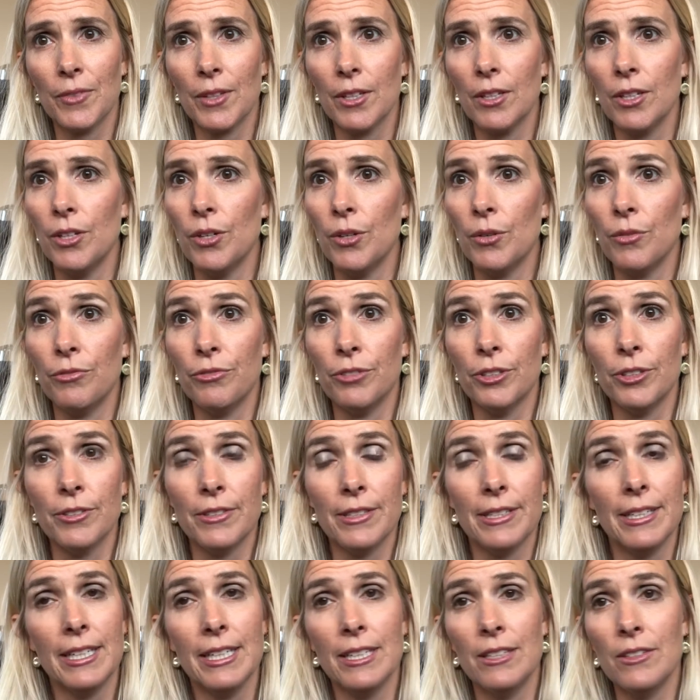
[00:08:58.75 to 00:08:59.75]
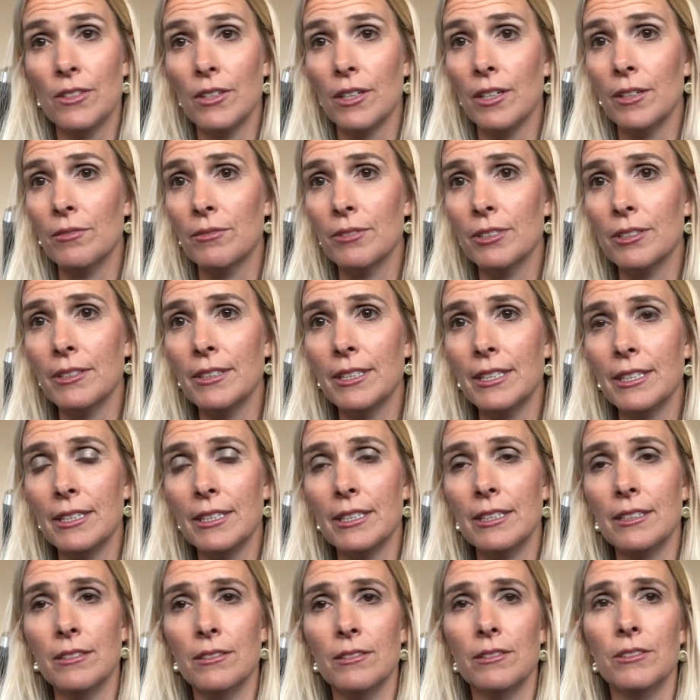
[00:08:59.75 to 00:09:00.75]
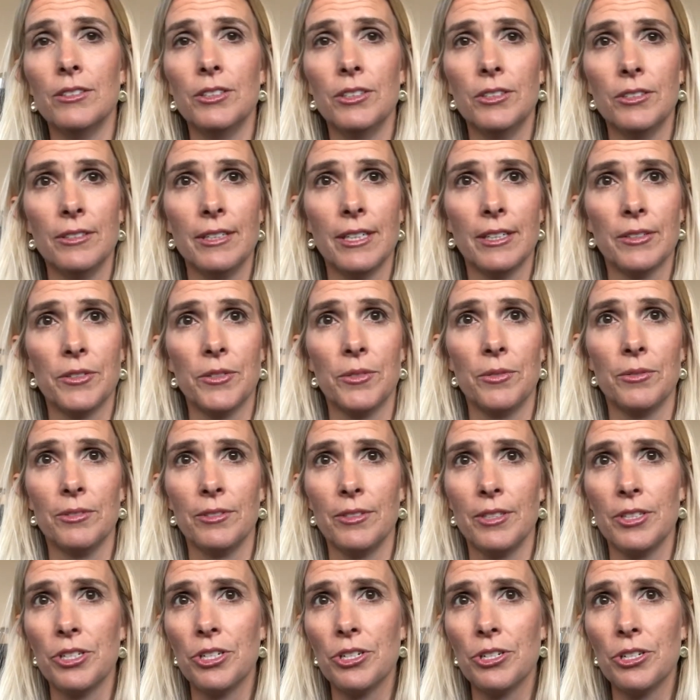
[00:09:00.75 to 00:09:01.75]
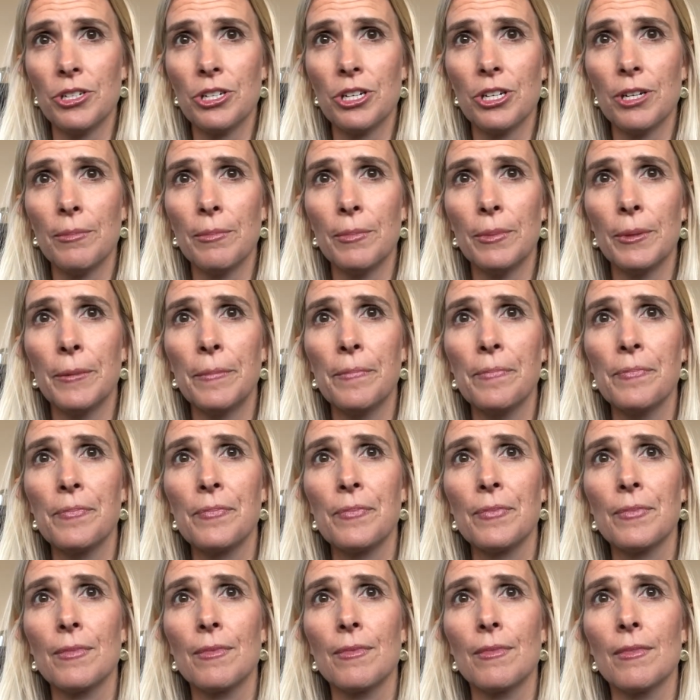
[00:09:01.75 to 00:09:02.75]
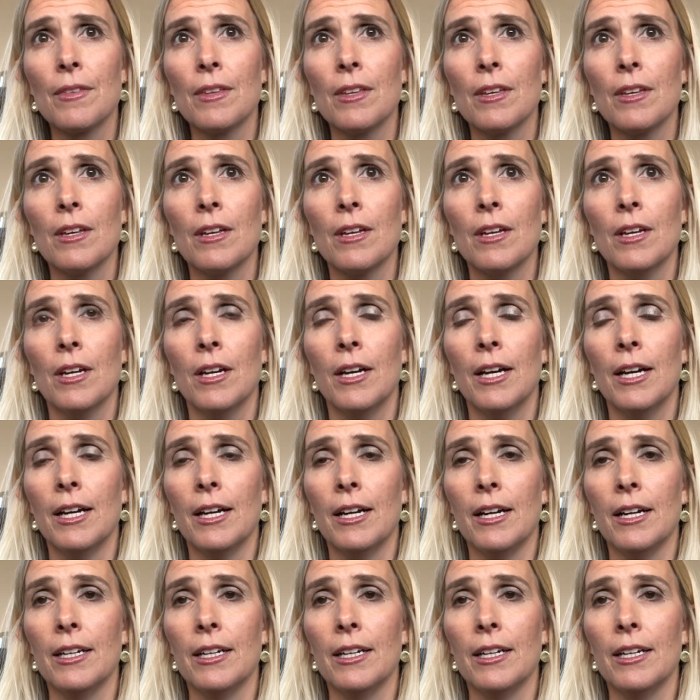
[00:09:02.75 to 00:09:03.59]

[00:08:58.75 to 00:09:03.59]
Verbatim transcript: you know, first dates and really in your next relationship. Uh,